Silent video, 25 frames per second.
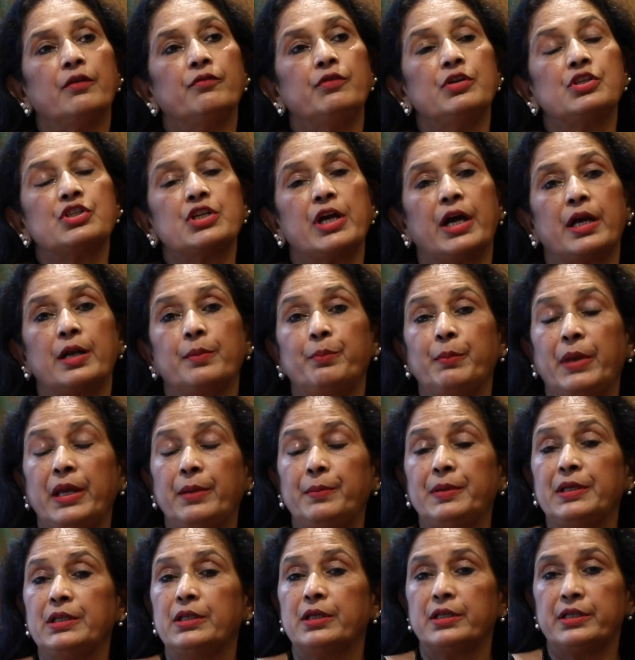which are
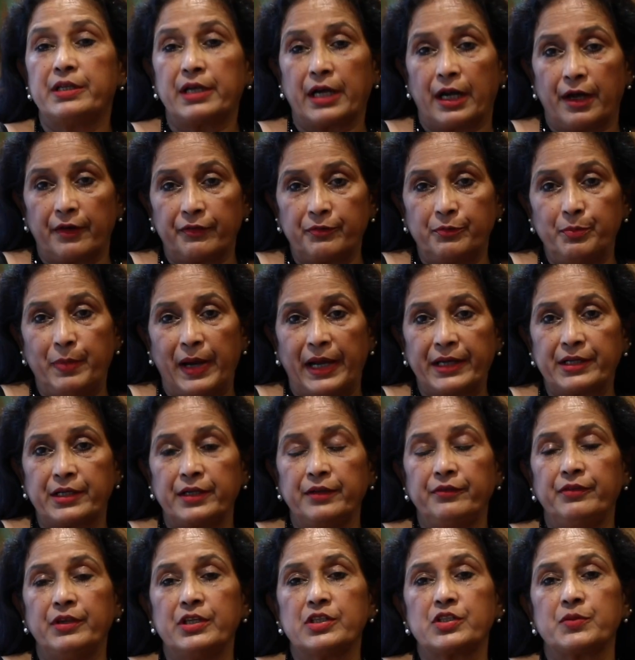maybe the draft
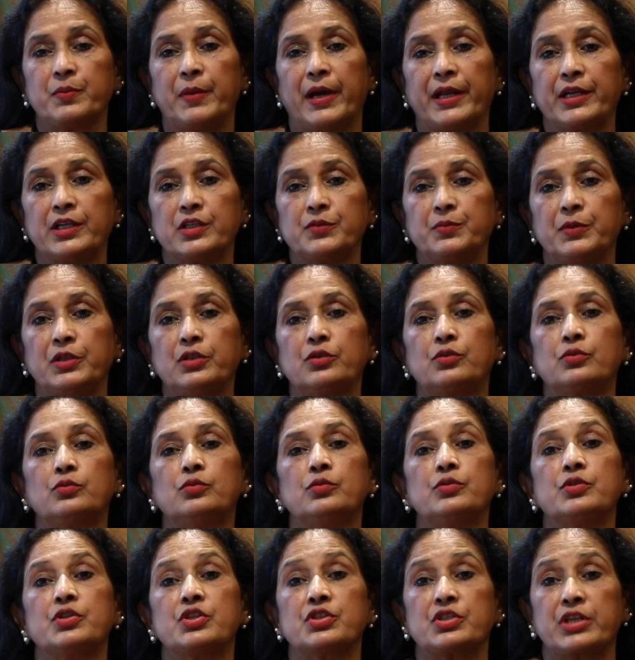battery waste management
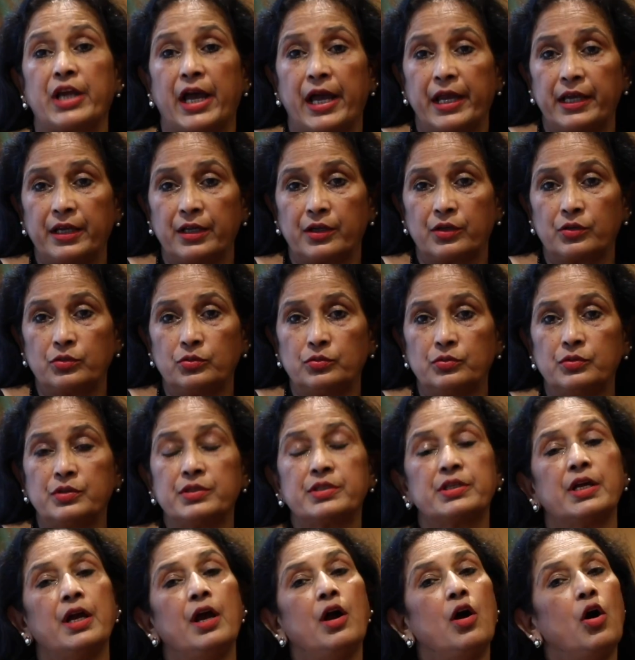rules tire
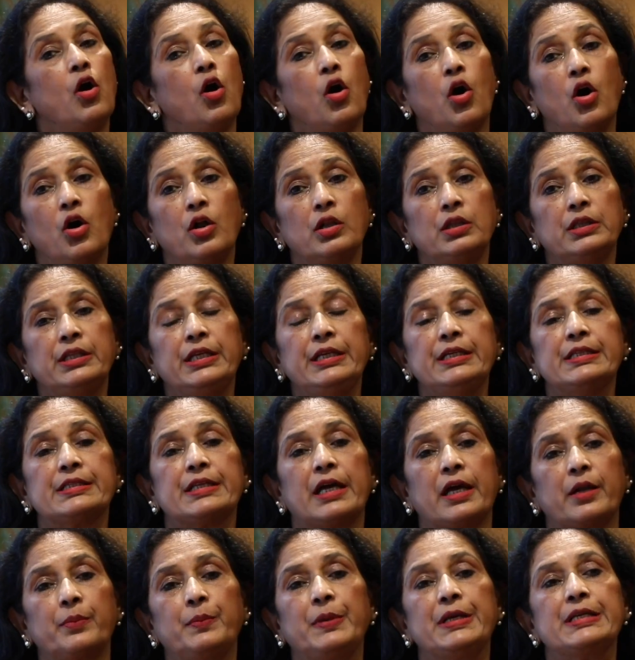rules all these
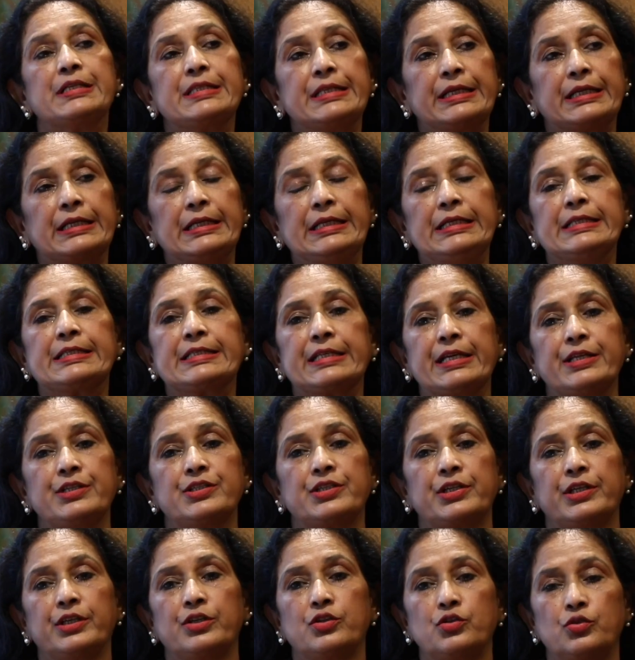are basically
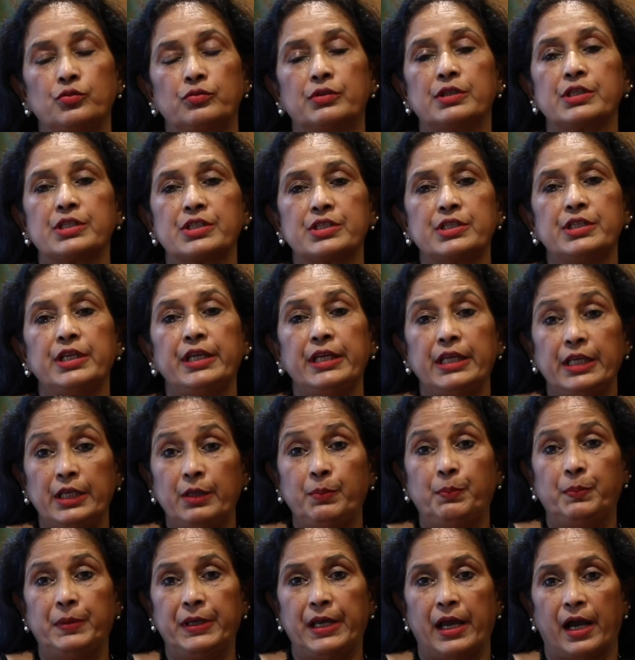centric towards the
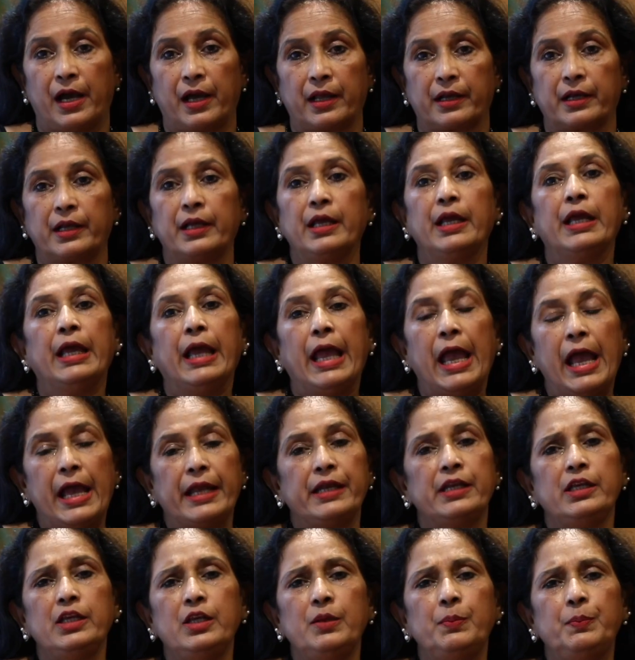EPR
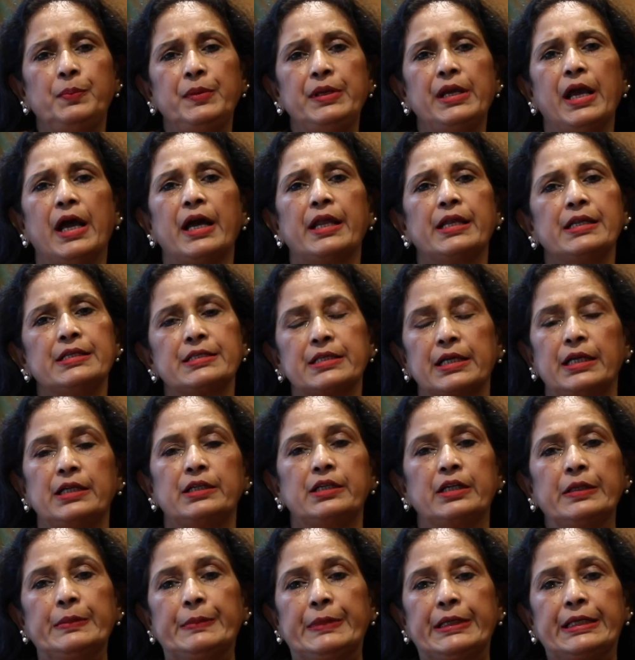and EPR is
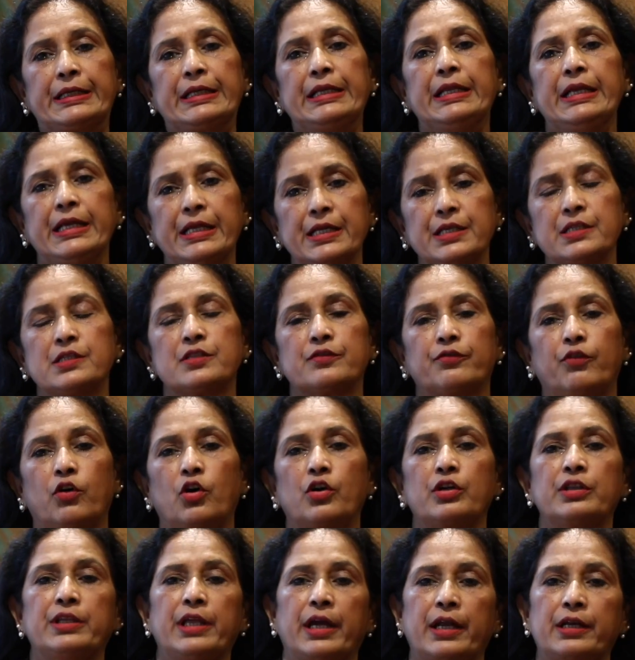ultimately is
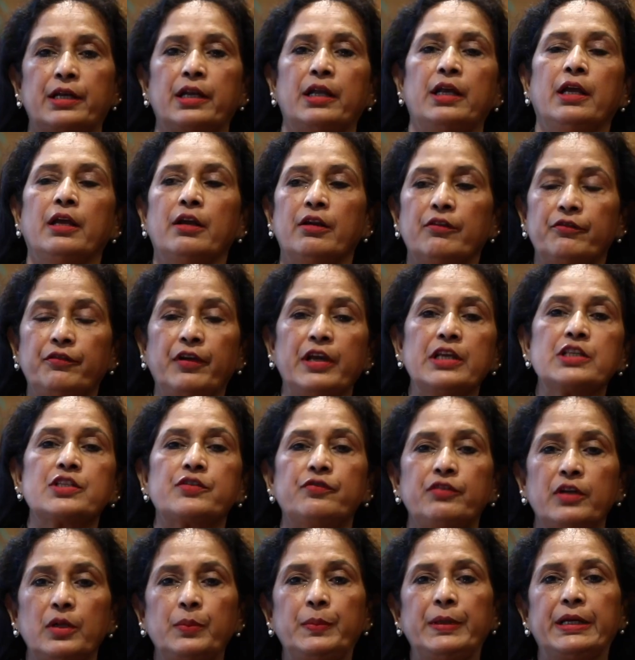what that
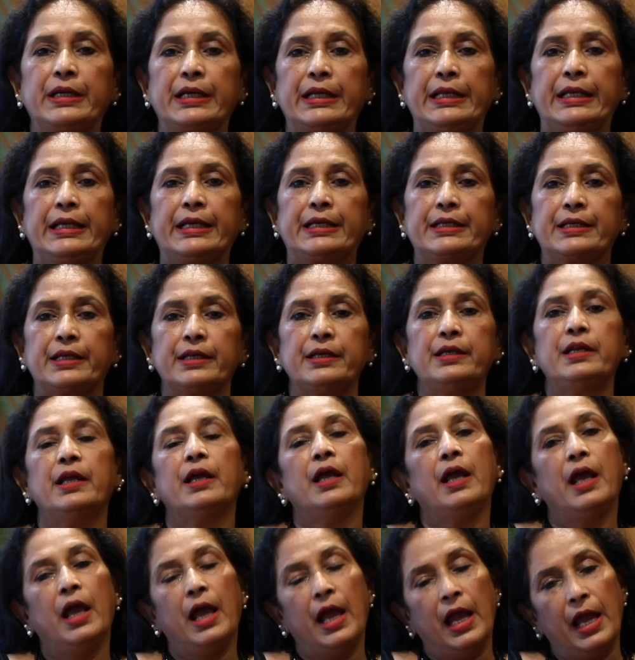waste will be collected
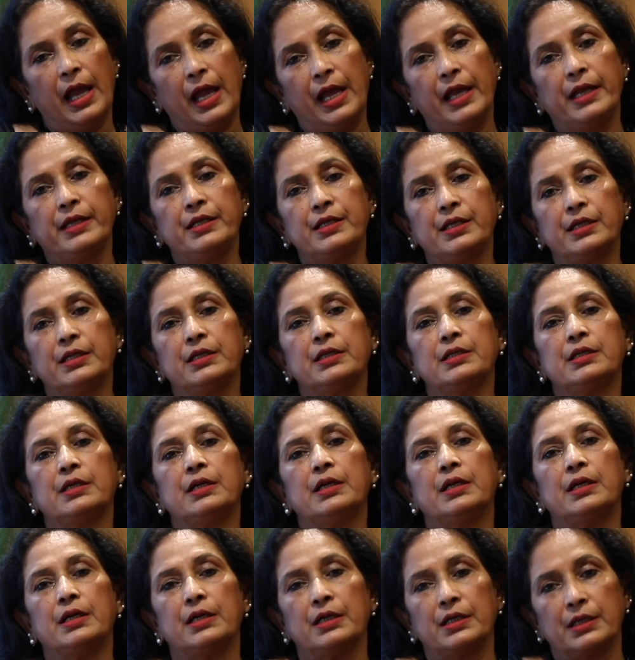and
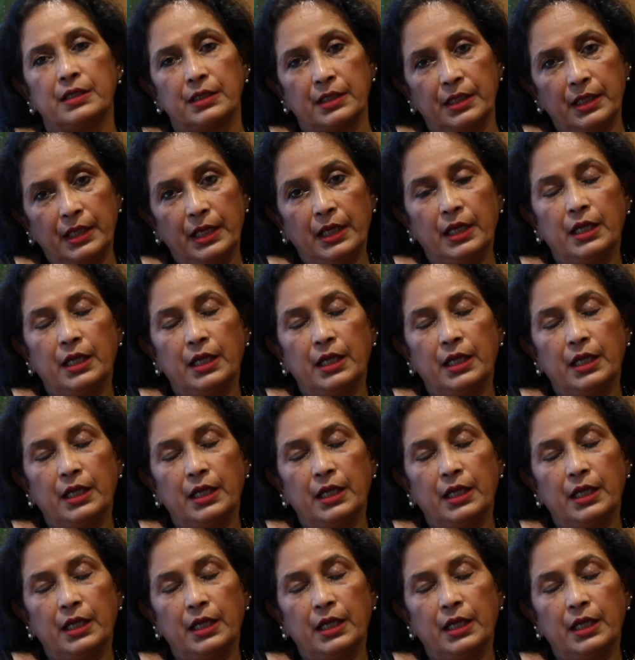uh,